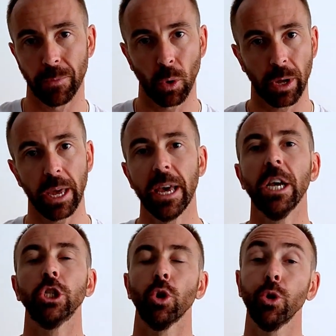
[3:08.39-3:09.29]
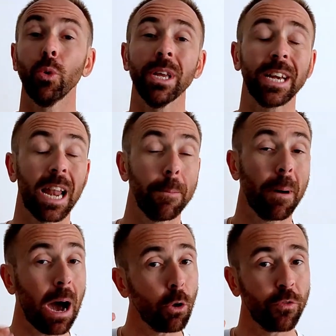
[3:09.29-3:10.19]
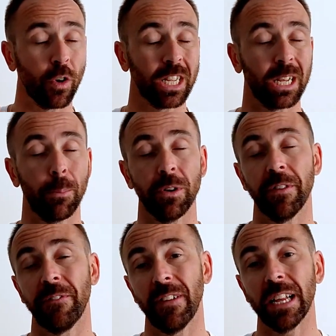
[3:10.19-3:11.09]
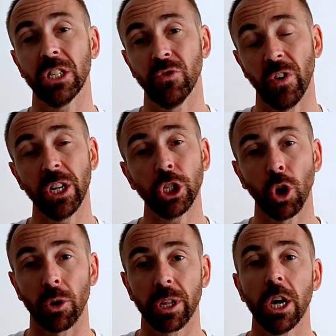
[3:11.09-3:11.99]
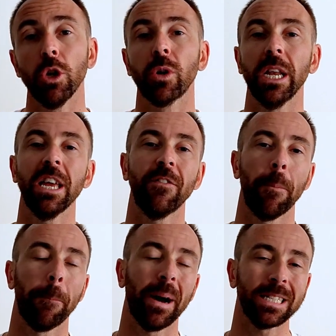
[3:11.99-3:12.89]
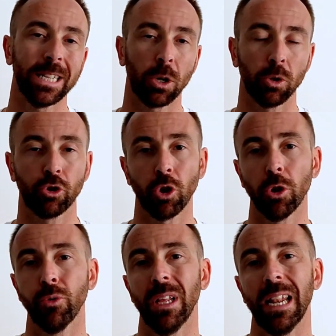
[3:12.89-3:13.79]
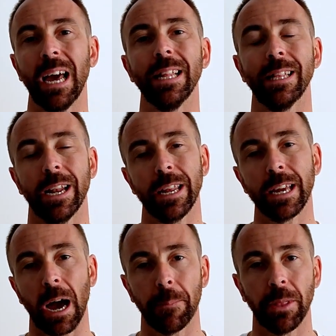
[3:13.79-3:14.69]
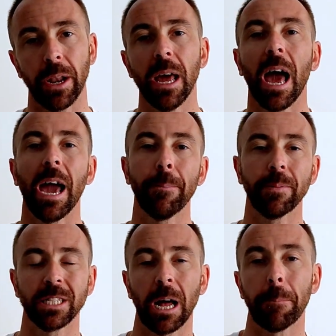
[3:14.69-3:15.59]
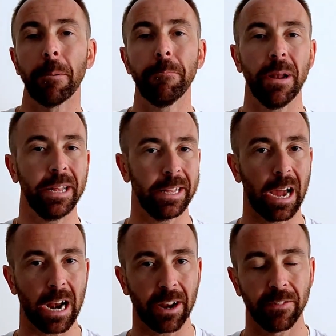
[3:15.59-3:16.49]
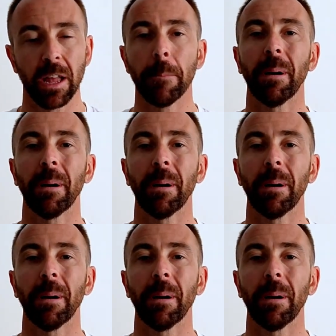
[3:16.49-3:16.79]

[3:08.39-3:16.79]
Okay, so during climb out, for example, if the flight is very short, you can even pass the control to the line training captain and start preparing the aircraft.